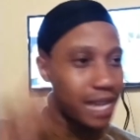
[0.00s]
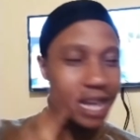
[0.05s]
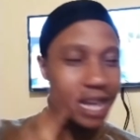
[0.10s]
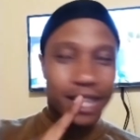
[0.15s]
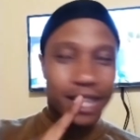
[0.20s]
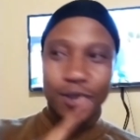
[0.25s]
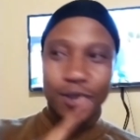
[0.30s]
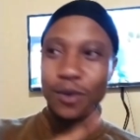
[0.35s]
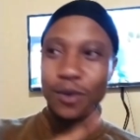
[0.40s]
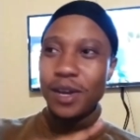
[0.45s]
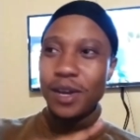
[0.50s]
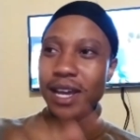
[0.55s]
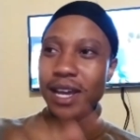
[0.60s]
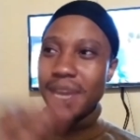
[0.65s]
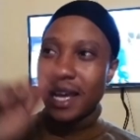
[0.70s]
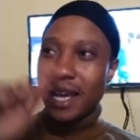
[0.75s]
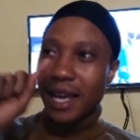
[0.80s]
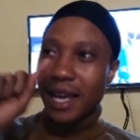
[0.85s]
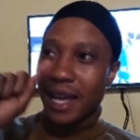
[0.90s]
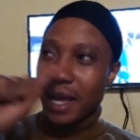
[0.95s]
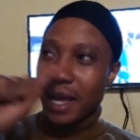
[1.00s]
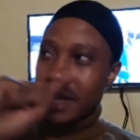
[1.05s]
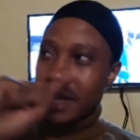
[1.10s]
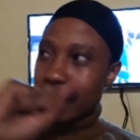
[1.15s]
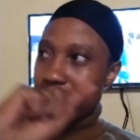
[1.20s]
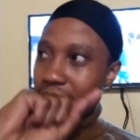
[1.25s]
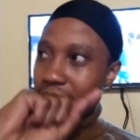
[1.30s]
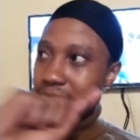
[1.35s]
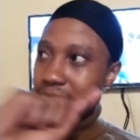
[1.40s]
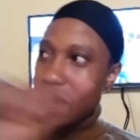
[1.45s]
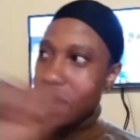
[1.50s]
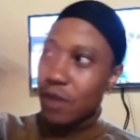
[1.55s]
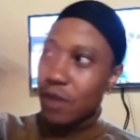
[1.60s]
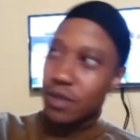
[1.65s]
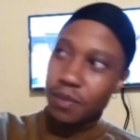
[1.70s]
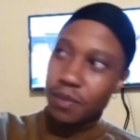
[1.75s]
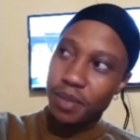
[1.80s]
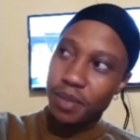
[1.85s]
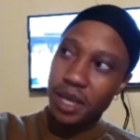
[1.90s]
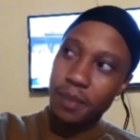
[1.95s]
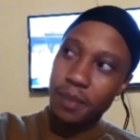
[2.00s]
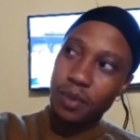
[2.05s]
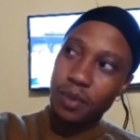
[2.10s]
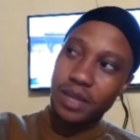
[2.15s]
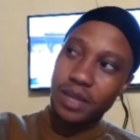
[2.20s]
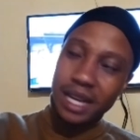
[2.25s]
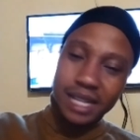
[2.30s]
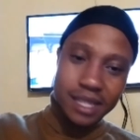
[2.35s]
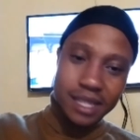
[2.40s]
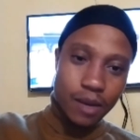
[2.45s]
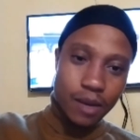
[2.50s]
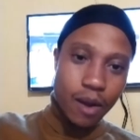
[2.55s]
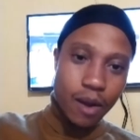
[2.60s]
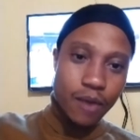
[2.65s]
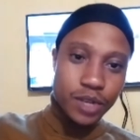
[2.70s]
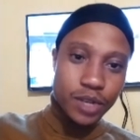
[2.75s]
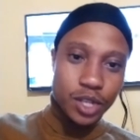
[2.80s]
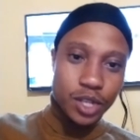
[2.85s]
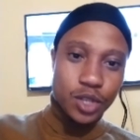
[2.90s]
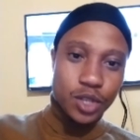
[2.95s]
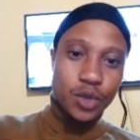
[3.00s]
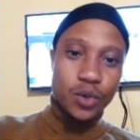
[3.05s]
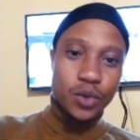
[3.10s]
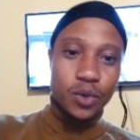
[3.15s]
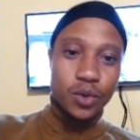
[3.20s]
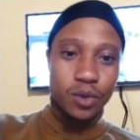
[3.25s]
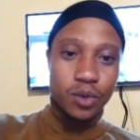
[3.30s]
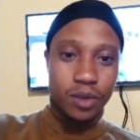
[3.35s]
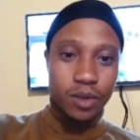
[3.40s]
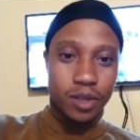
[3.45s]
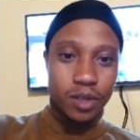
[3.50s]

telling you, 10,000 people that are surrounding you,